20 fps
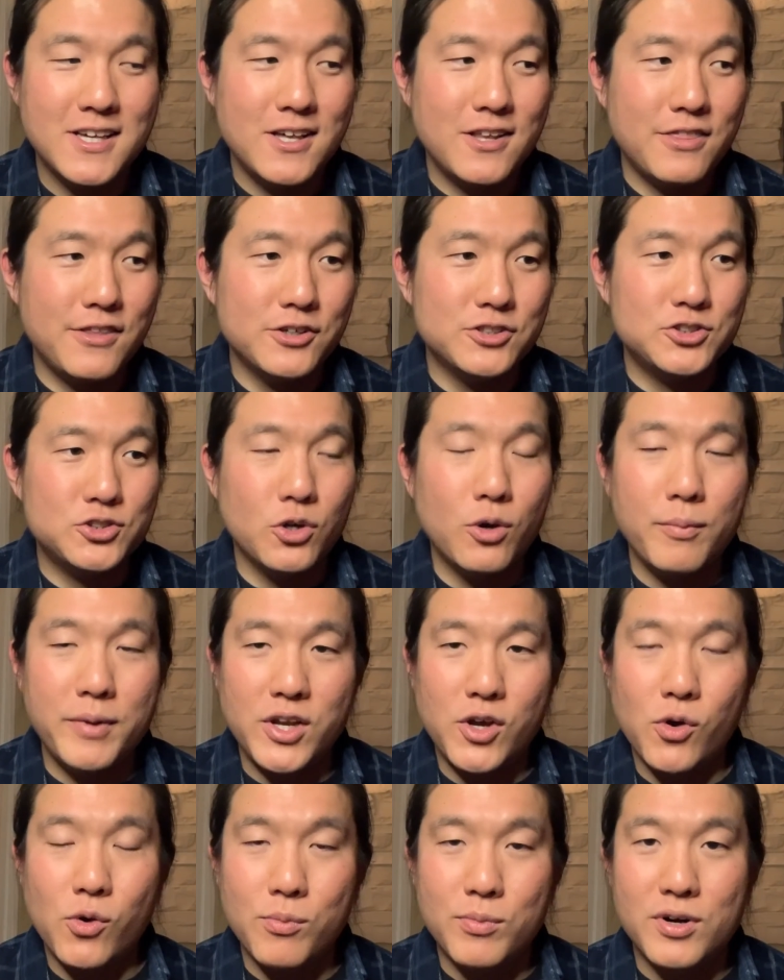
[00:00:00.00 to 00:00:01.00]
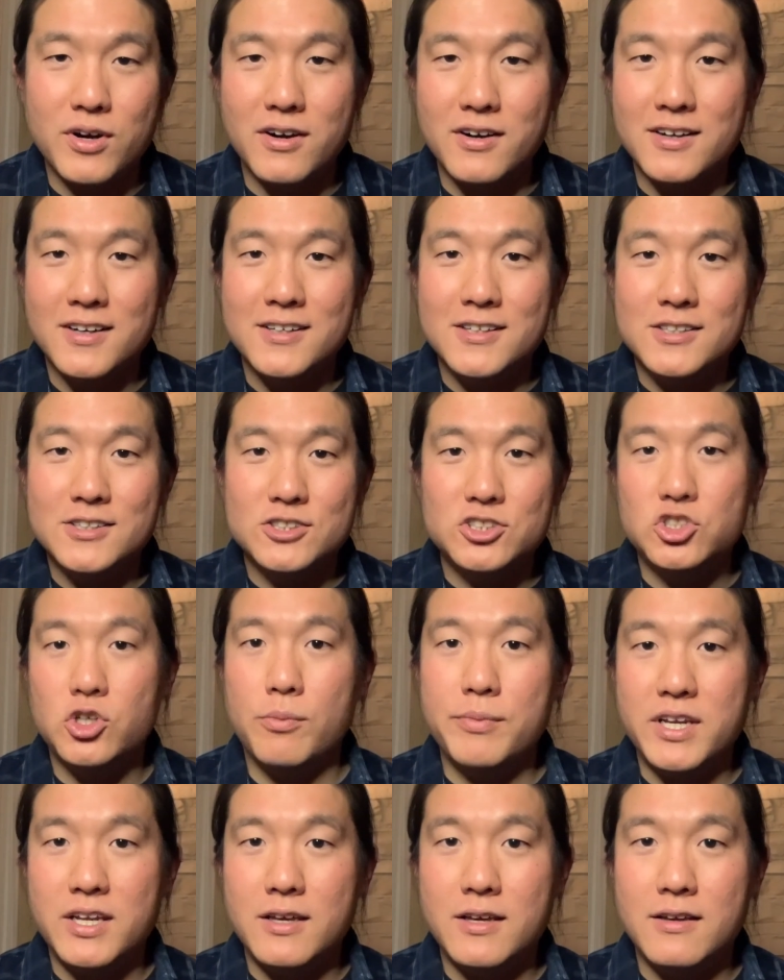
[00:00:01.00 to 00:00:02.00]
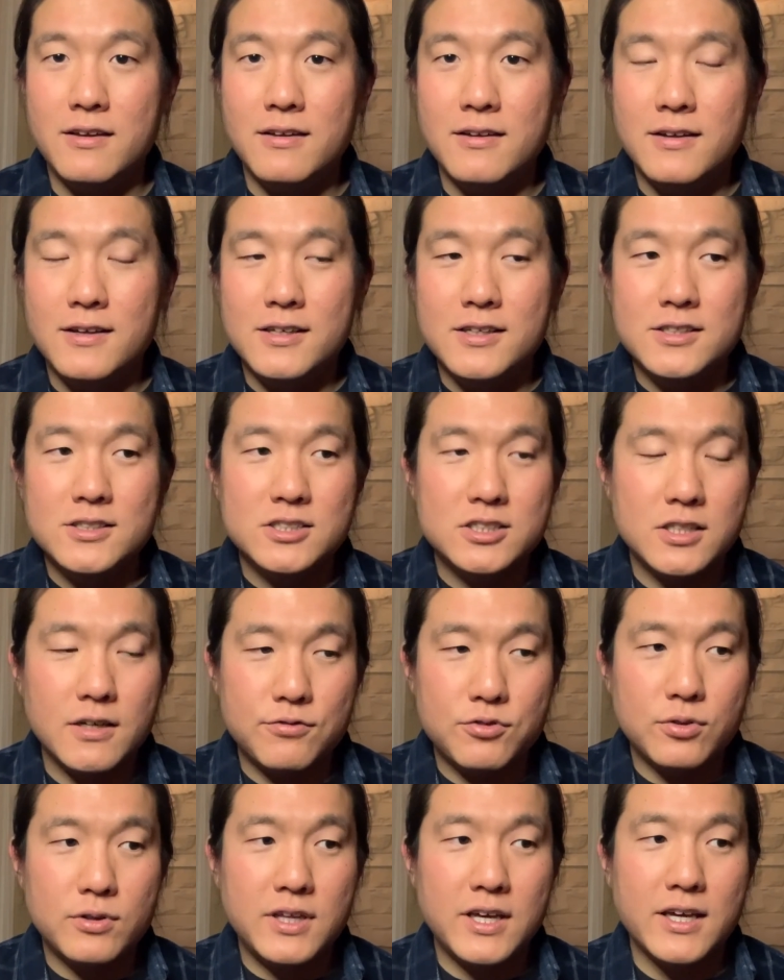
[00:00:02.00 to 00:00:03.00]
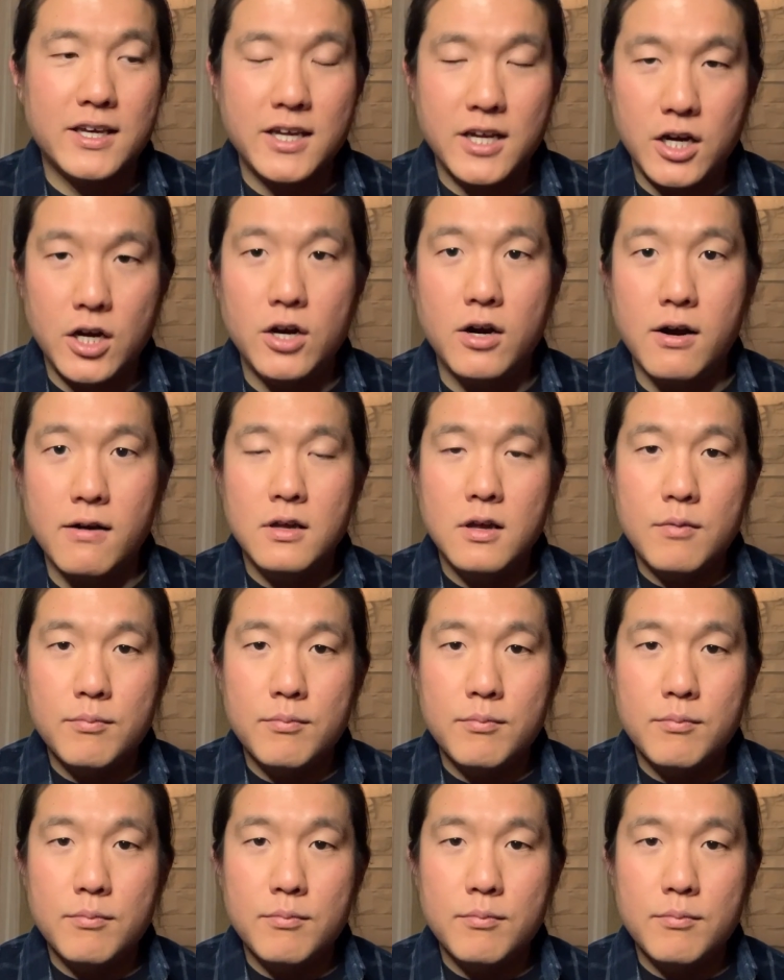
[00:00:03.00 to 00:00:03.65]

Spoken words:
there's so many homework, so many stuff to take care of.